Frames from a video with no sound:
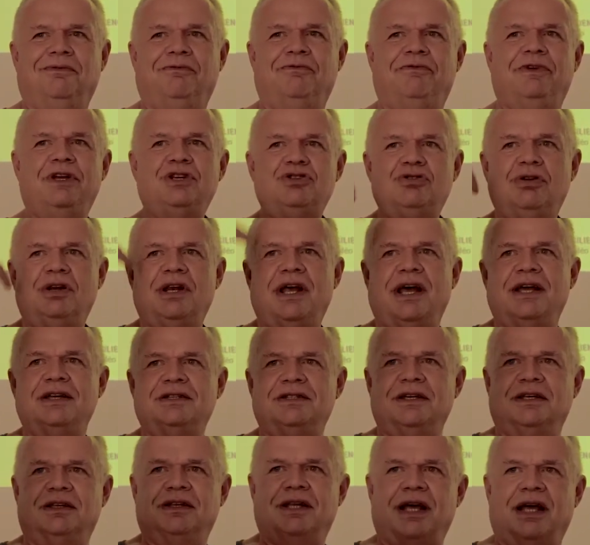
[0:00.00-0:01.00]

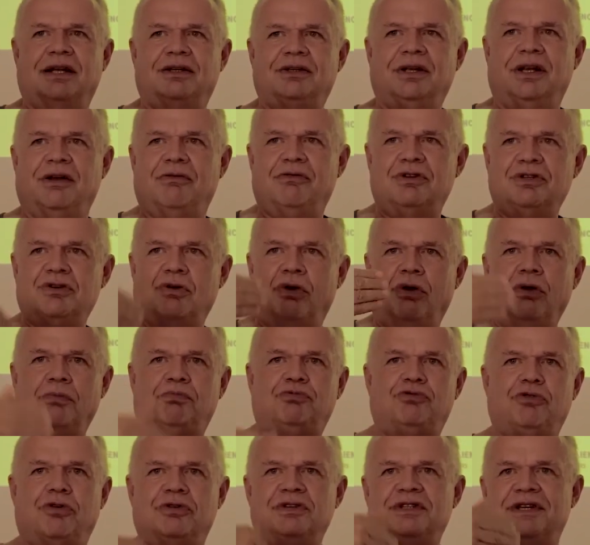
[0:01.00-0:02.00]
visualizing that. And it was a whole
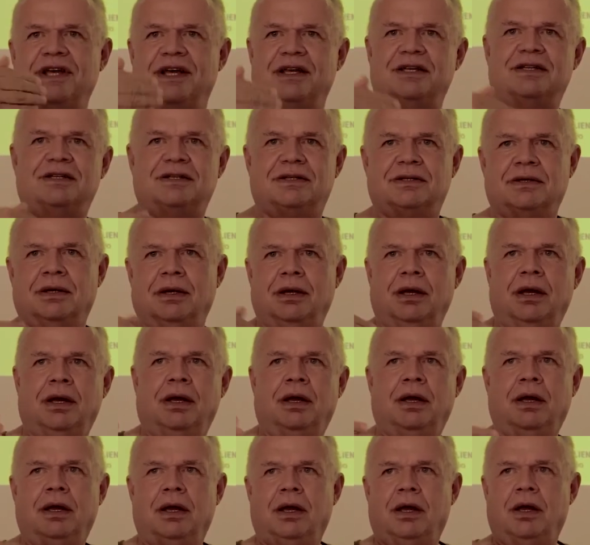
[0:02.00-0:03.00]
process
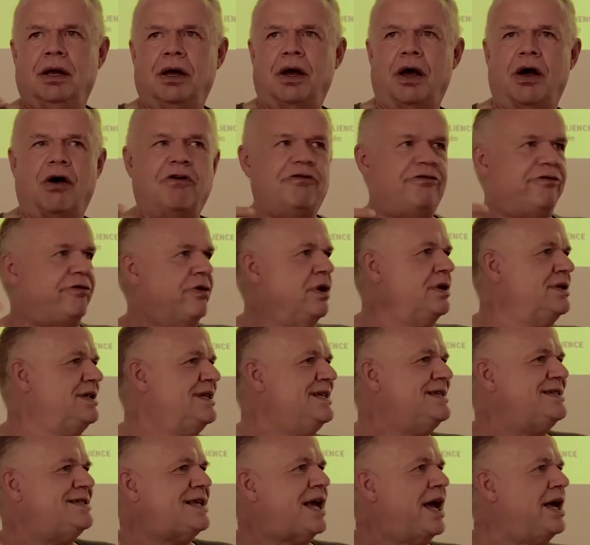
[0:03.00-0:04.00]
of
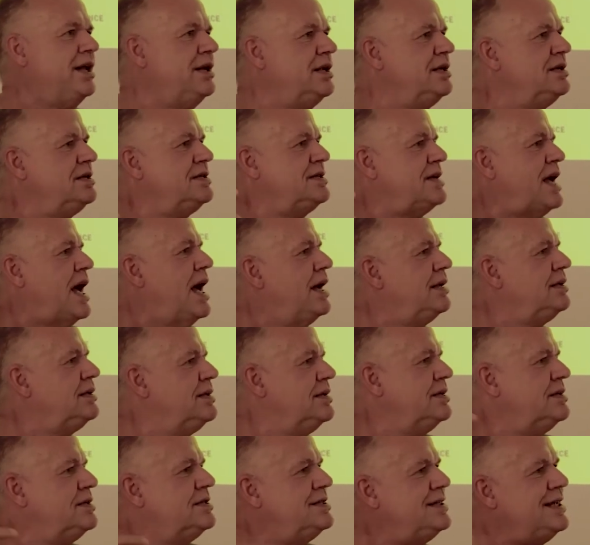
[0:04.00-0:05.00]
designers,
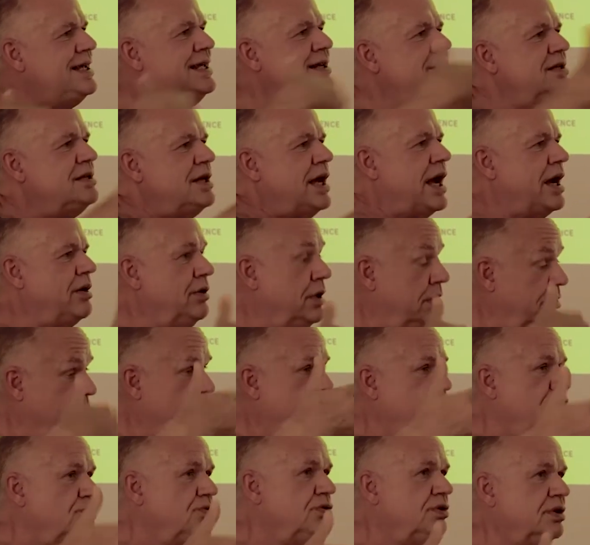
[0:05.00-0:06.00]
artists, and
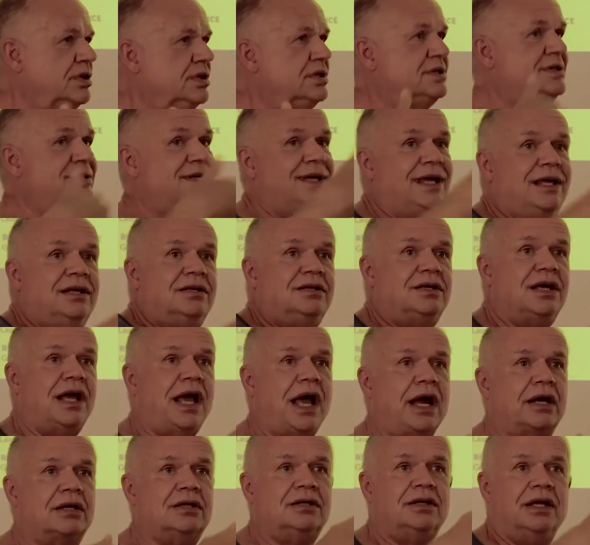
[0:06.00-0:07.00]
students
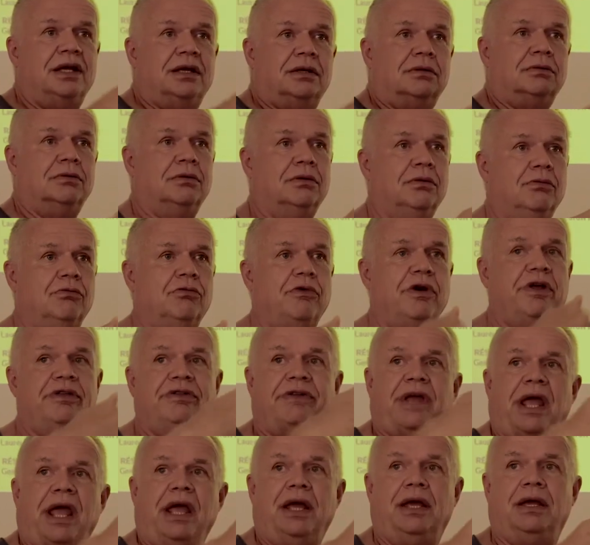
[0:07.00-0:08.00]
interacting
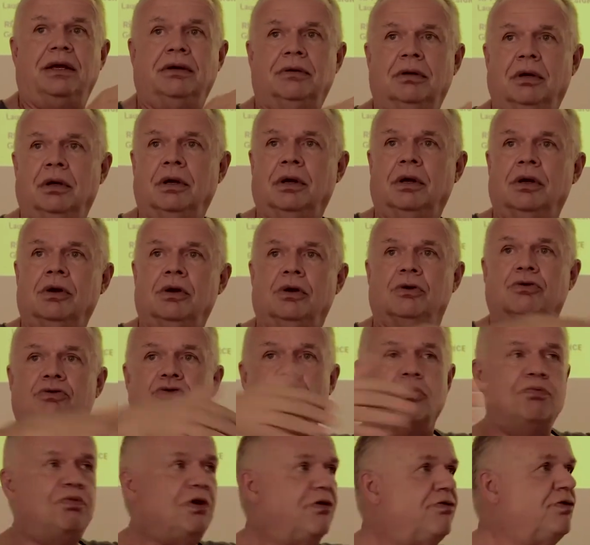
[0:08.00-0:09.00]
with a
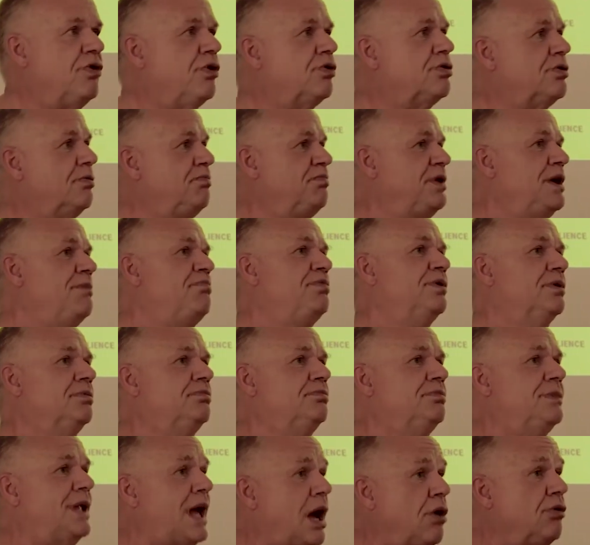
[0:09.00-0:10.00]
group of local people.
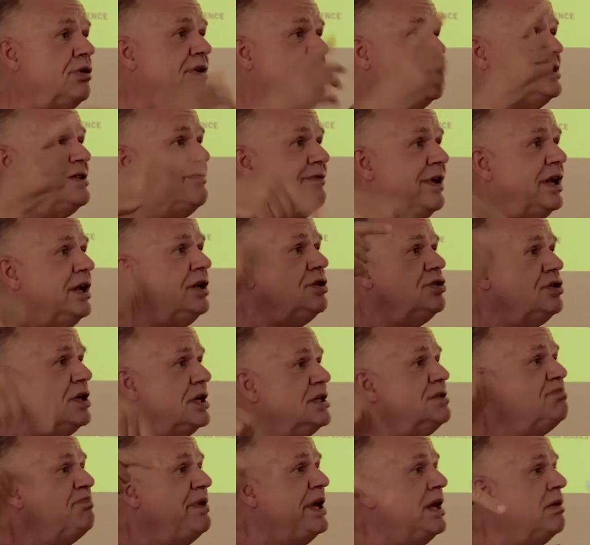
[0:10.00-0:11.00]
Now this village
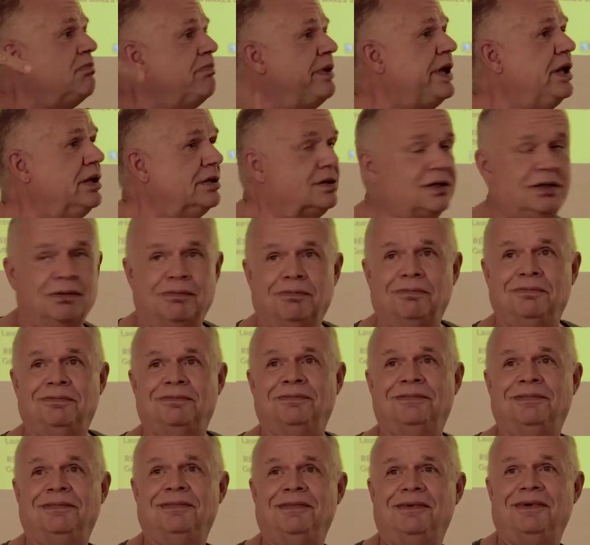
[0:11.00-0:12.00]
is being built.
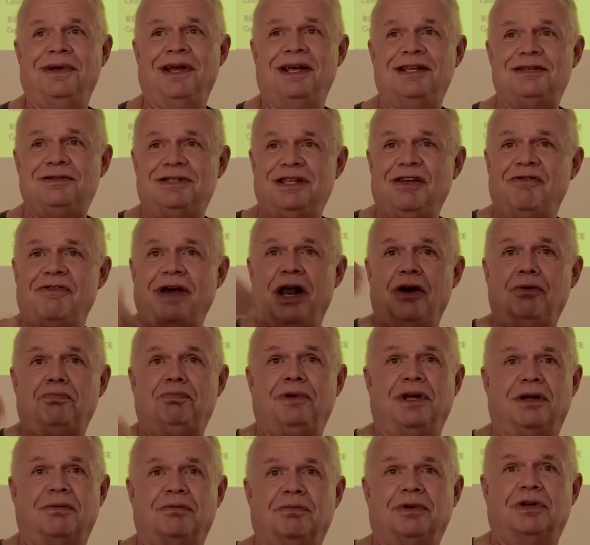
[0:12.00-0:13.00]
It's
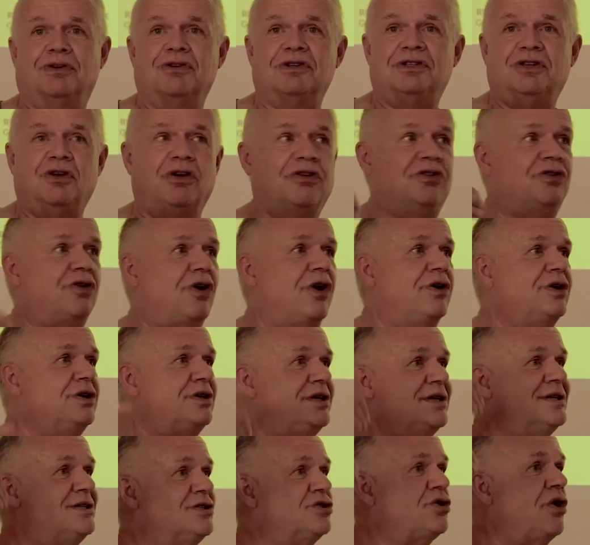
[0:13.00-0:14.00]
developing because the
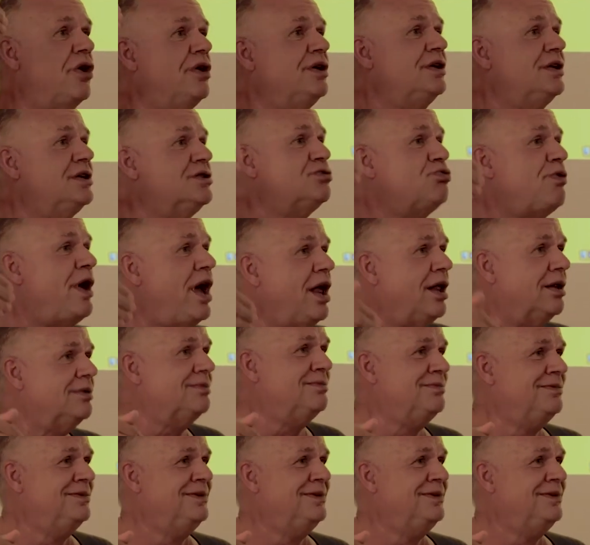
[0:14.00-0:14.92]
authorities saw it as well.